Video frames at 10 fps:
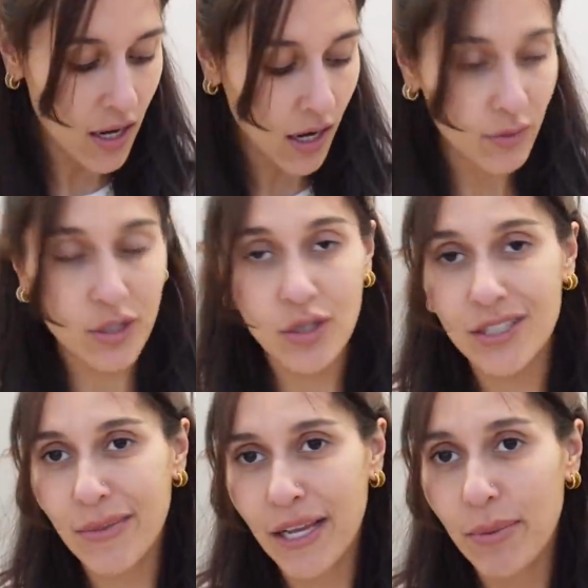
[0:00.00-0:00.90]
I was not
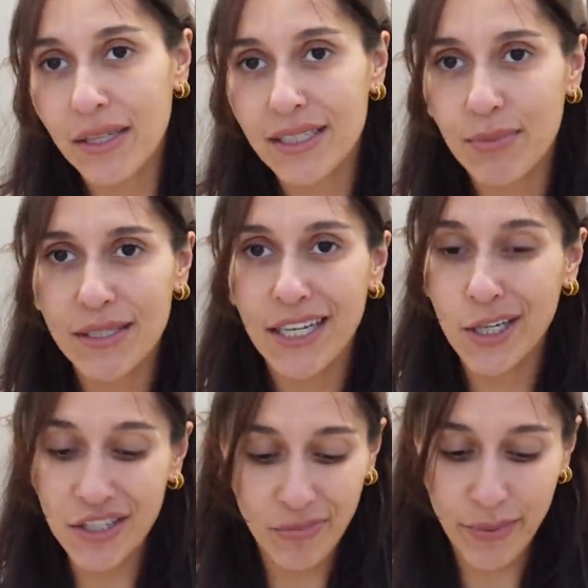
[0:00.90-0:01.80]
a makeup artist, but I
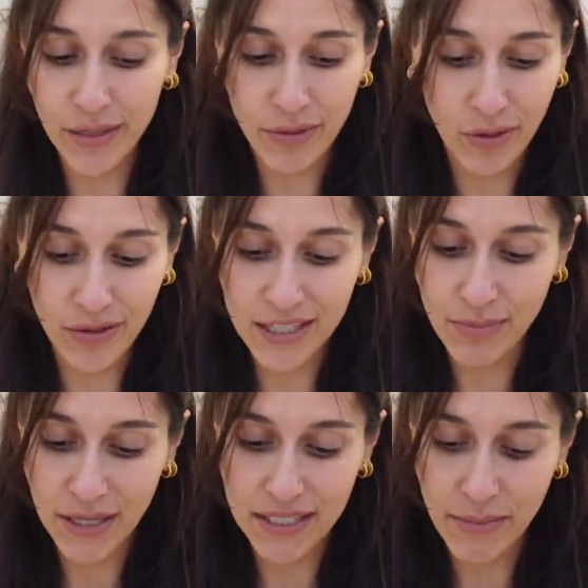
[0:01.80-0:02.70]
could have been with all this
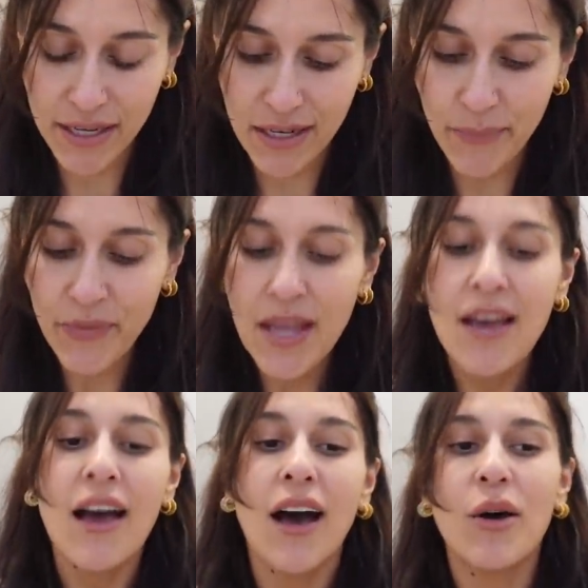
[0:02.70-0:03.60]
bloody makeup.
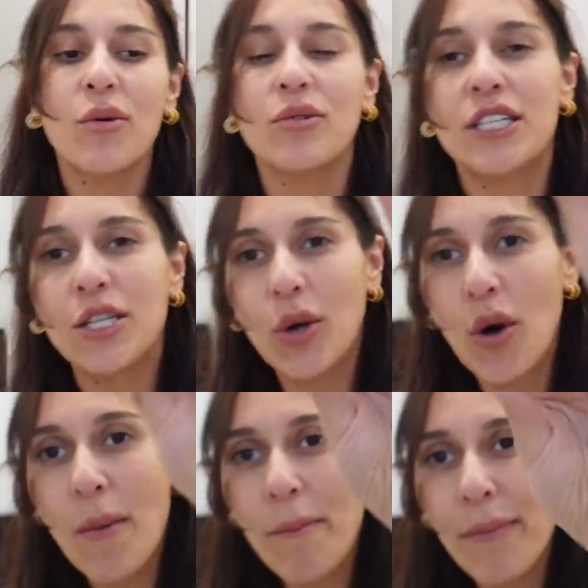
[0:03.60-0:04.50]
Oh,
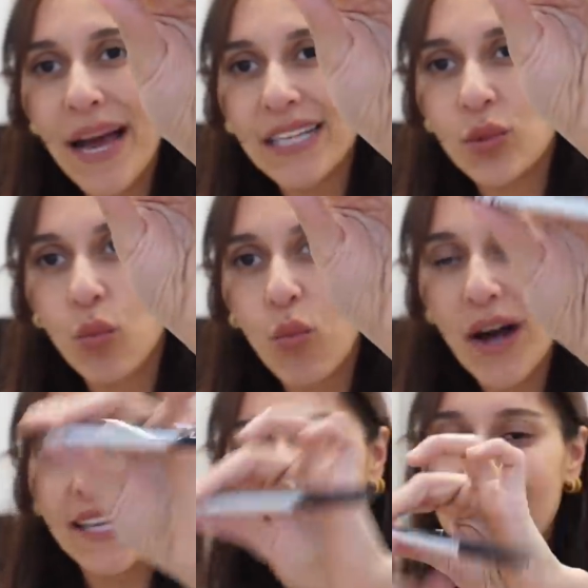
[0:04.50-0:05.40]
Dior Matte
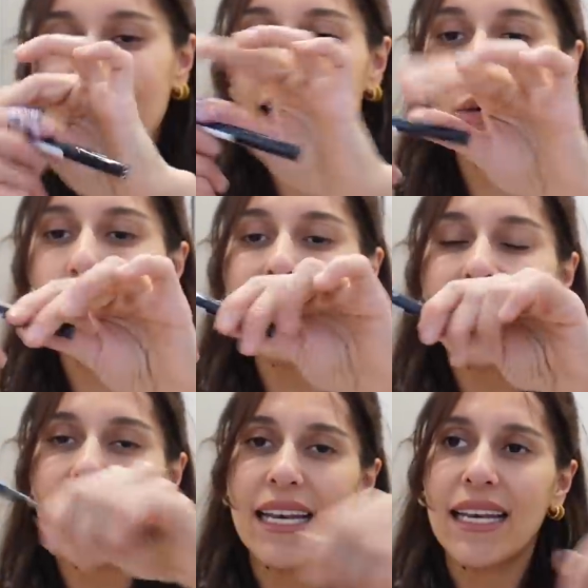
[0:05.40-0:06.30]
White Liquid
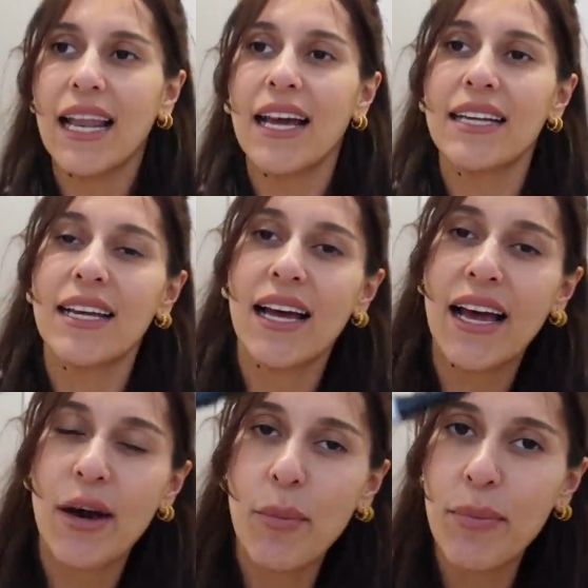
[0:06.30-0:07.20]
Liner.
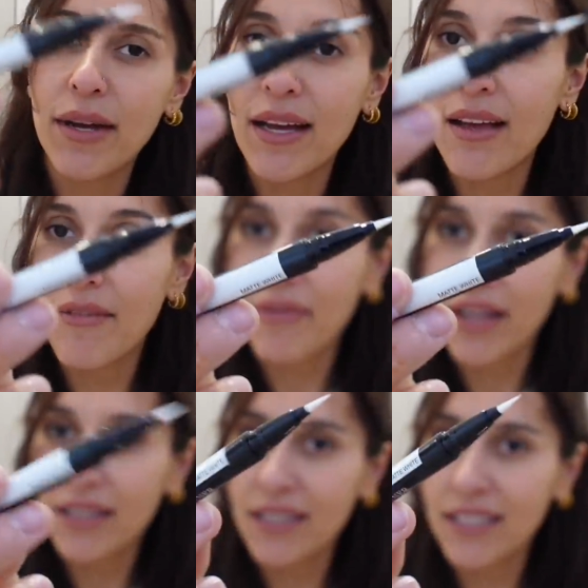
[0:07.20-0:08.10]
How
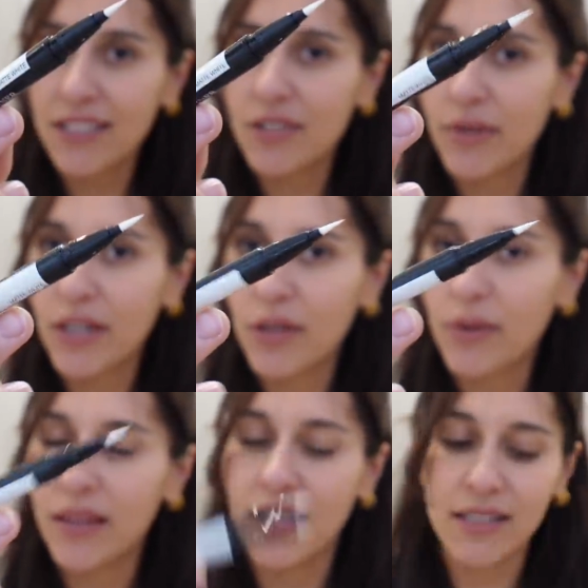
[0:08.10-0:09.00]
perfect. I need to do a look
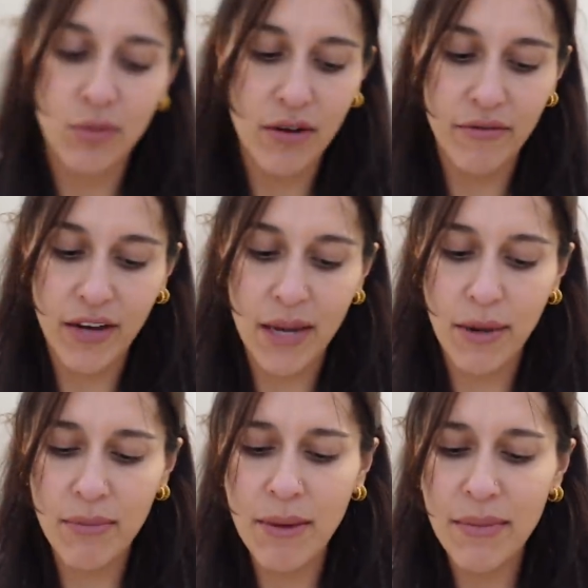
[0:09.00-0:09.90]
with this. What a vibe.
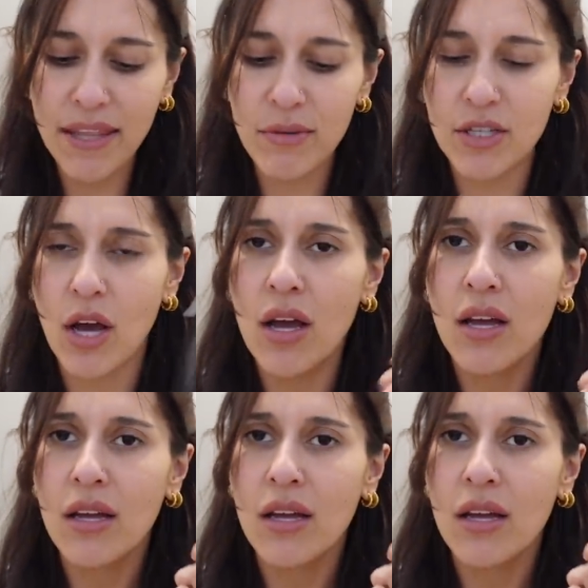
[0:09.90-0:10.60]
I remember there was a